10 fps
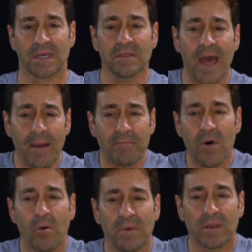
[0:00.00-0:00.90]
in that
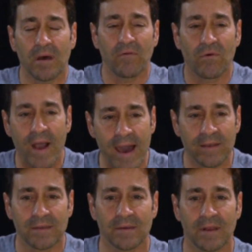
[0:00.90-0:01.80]
moment of
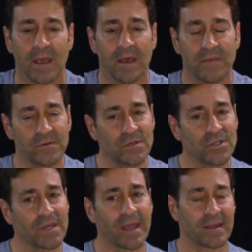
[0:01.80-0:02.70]
gratitude, there's a
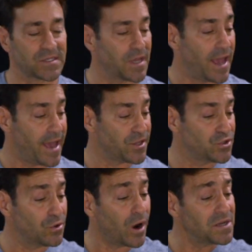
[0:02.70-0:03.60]
chance,
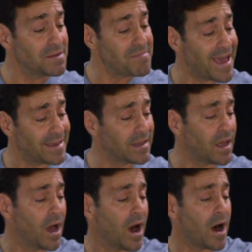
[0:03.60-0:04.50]
as you are
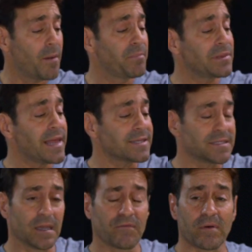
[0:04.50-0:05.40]
demanding a
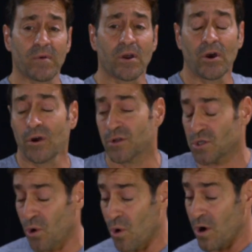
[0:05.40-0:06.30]
blessing from a
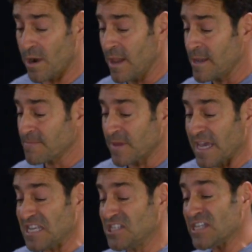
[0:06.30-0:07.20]
curse or
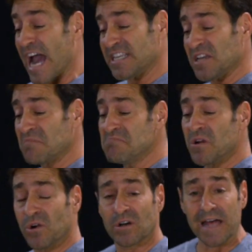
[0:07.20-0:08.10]
exacting a
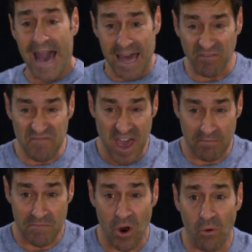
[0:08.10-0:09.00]
miracle out of
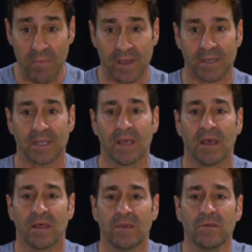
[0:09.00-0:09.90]
that moment,
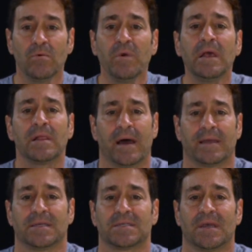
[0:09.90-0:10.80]
that you
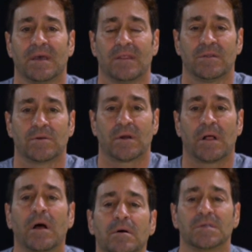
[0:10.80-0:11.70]
realize that you're
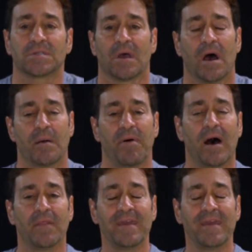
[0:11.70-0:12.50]
close upon